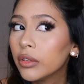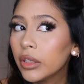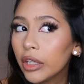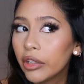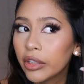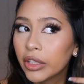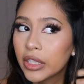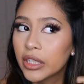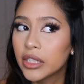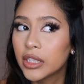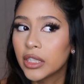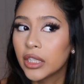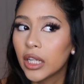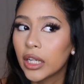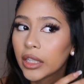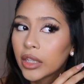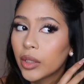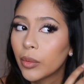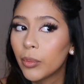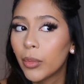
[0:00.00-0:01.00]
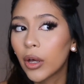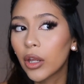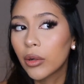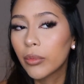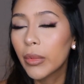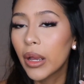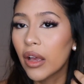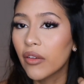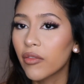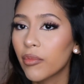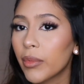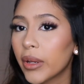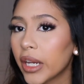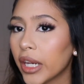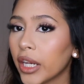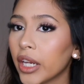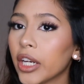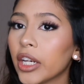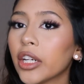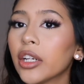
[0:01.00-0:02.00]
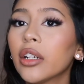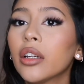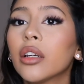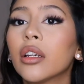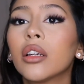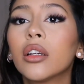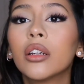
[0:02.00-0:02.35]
now you can see like the bottom half of my hair.